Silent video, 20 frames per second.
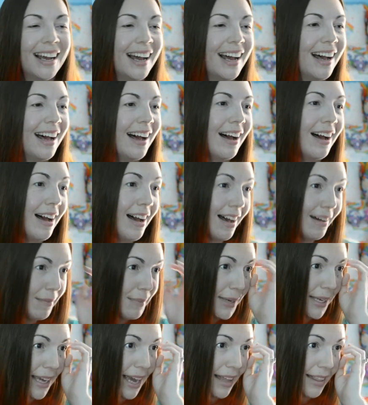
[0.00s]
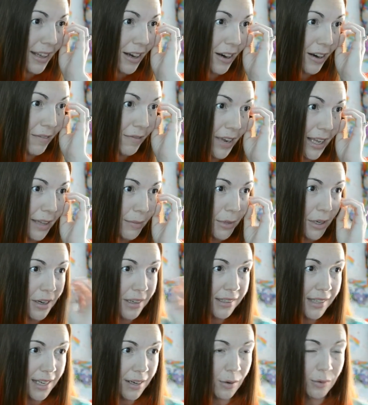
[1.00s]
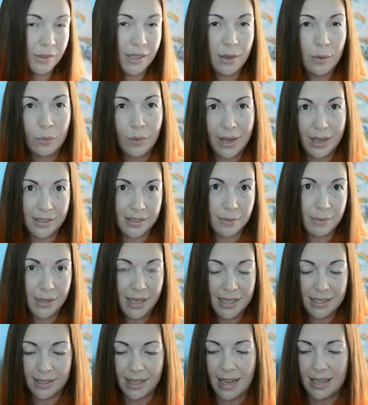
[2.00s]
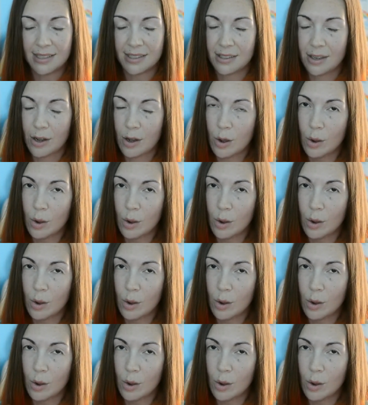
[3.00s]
But yeah, they're available online only while supplies last.